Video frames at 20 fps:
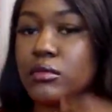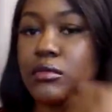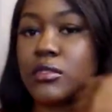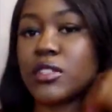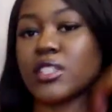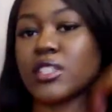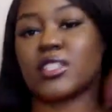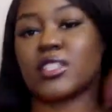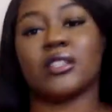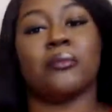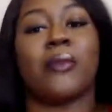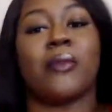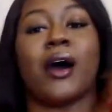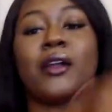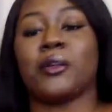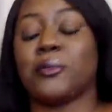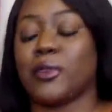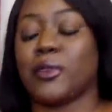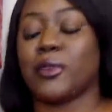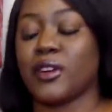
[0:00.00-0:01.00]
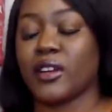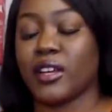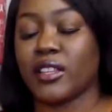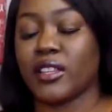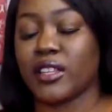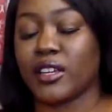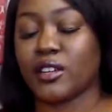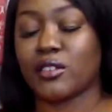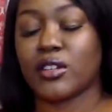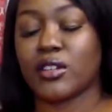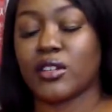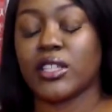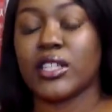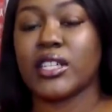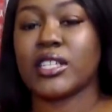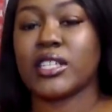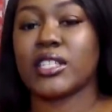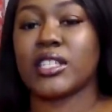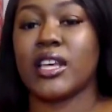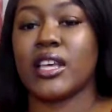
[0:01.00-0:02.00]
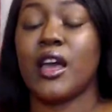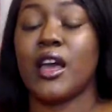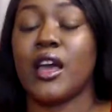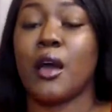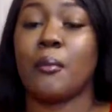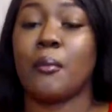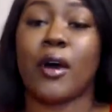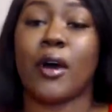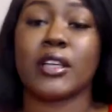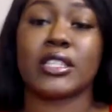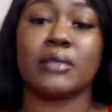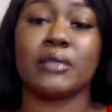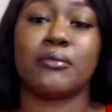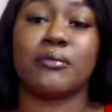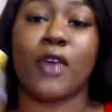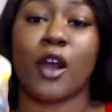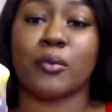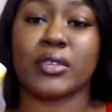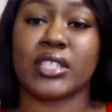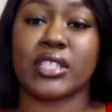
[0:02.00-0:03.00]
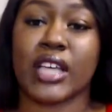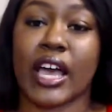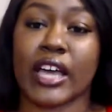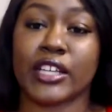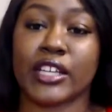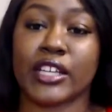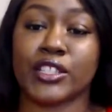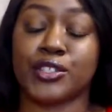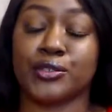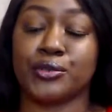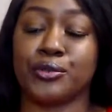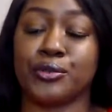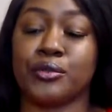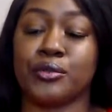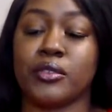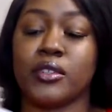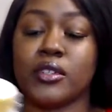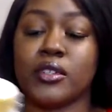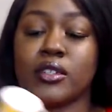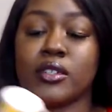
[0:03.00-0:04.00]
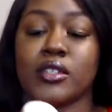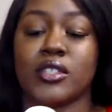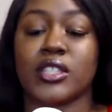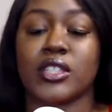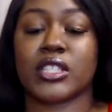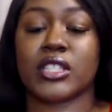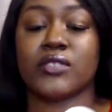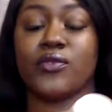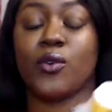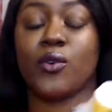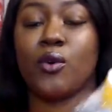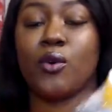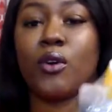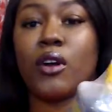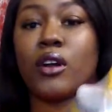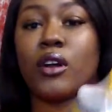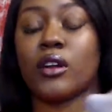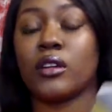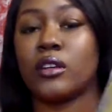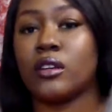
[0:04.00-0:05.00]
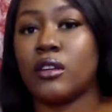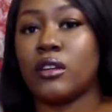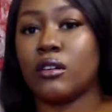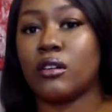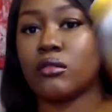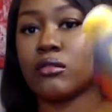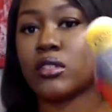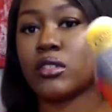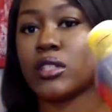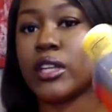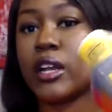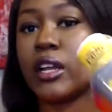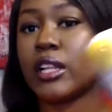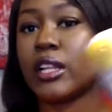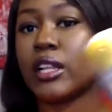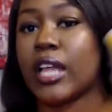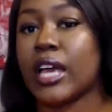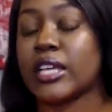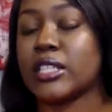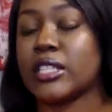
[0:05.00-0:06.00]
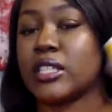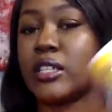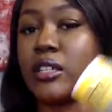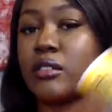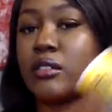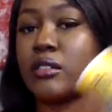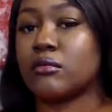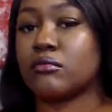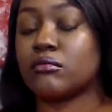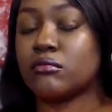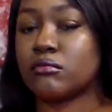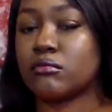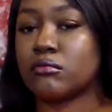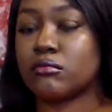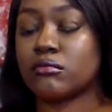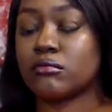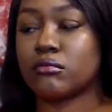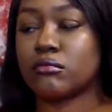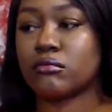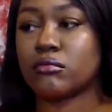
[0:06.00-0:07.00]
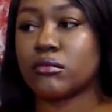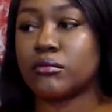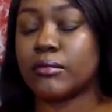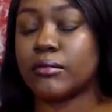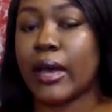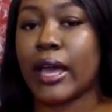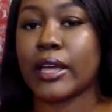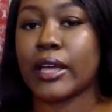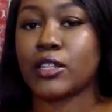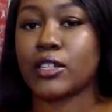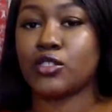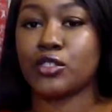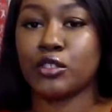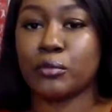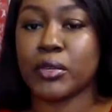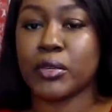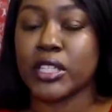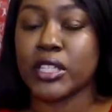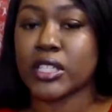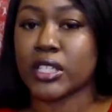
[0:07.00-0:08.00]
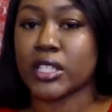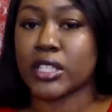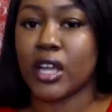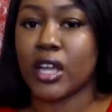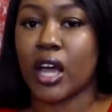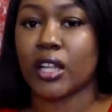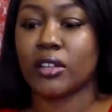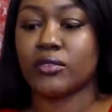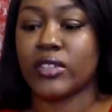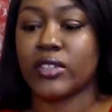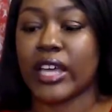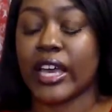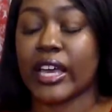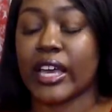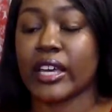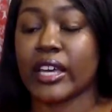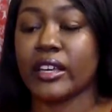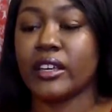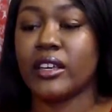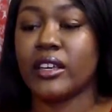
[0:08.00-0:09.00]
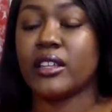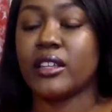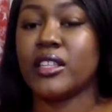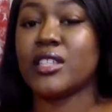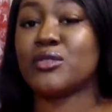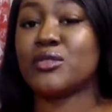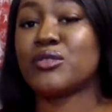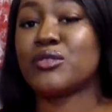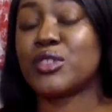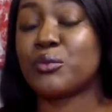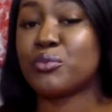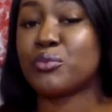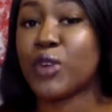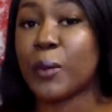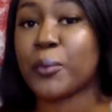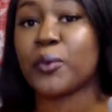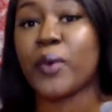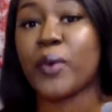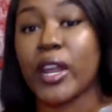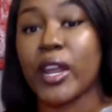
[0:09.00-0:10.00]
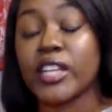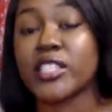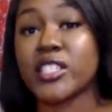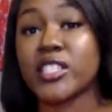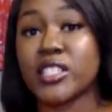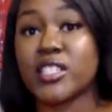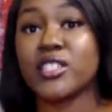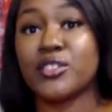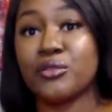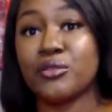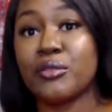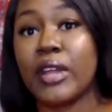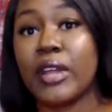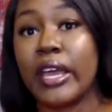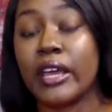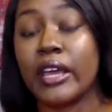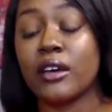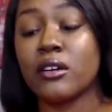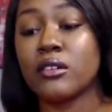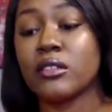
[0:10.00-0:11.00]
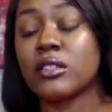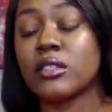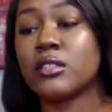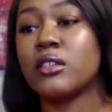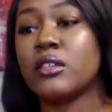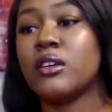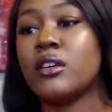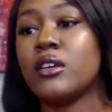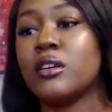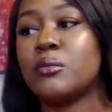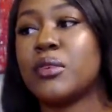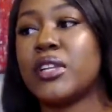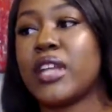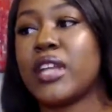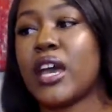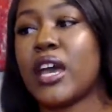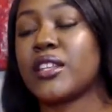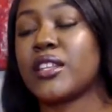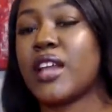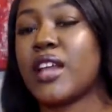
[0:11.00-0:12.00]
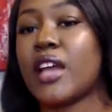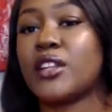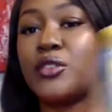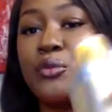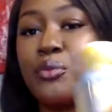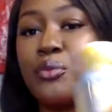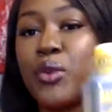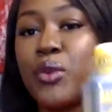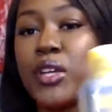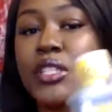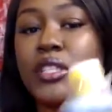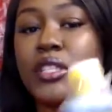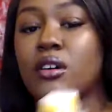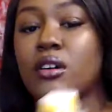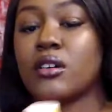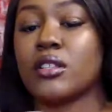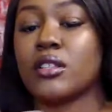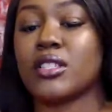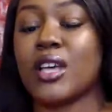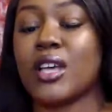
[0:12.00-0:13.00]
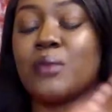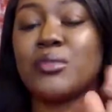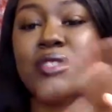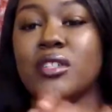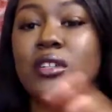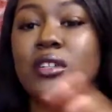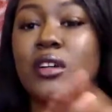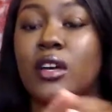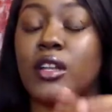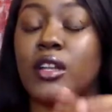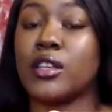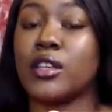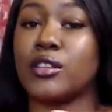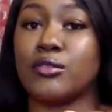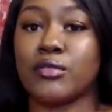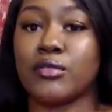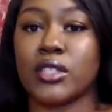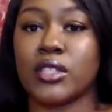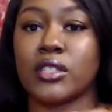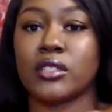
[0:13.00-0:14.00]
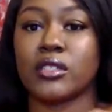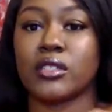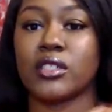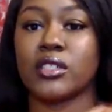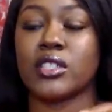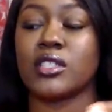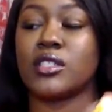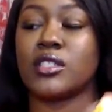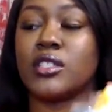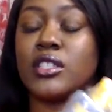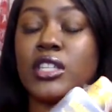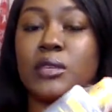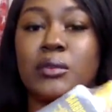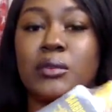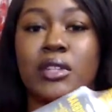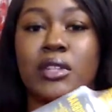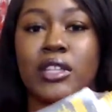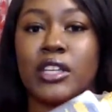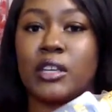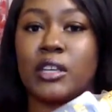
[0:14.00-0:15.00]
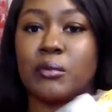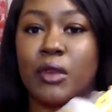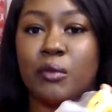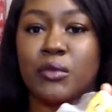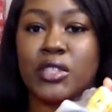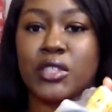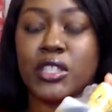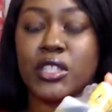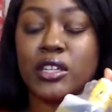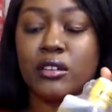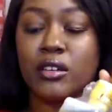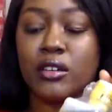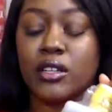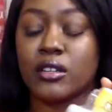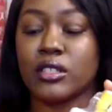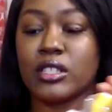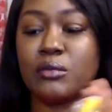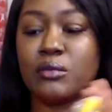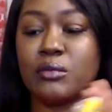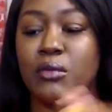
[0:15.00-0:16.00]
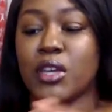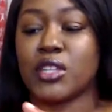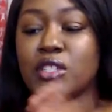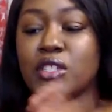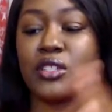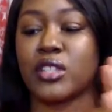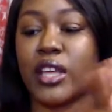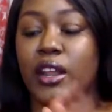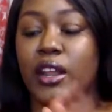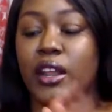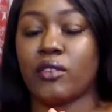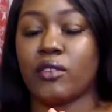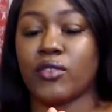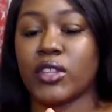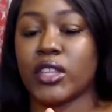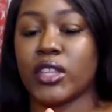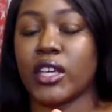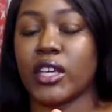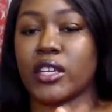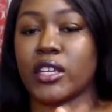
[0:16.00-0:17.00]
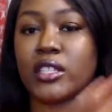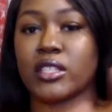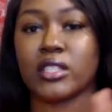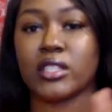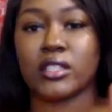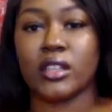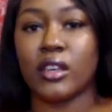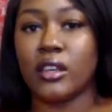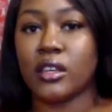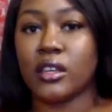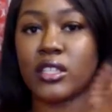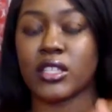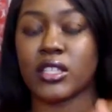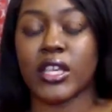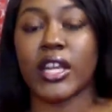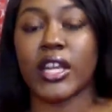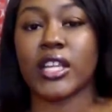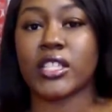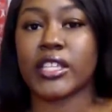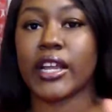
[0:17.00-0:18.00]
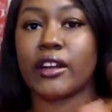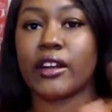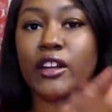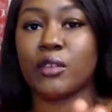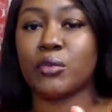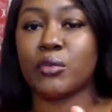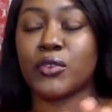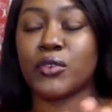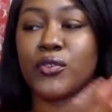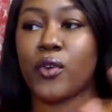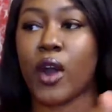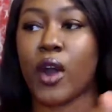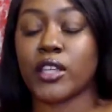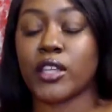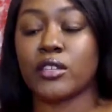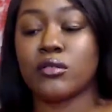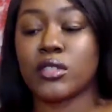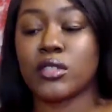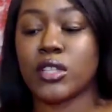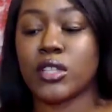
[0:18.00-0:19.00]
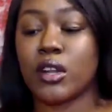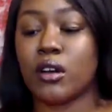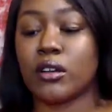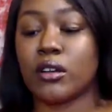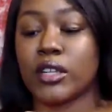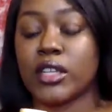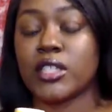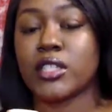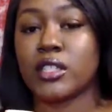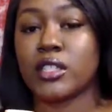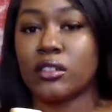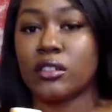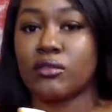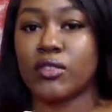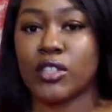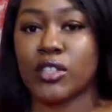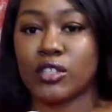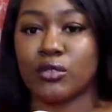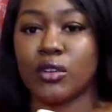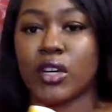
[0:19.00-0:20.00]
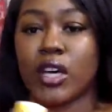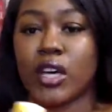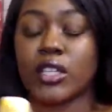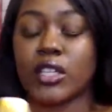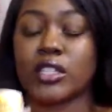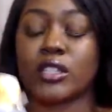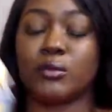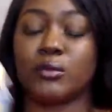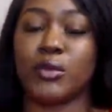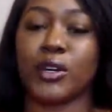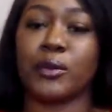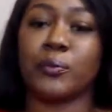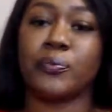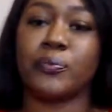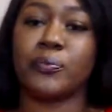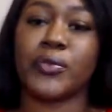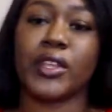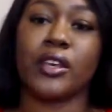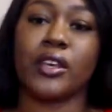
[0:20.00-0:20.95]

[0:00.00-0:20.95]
just the monomer and the acrylics. Bought some Barbicide too, just for, sterilizing my drill bits and all of that. This was in preparation to do nails. But now that I do press-ons, I'm still going to use it just to deep clean my materials and make sure that everything is sanitary before I use it on each individual customer.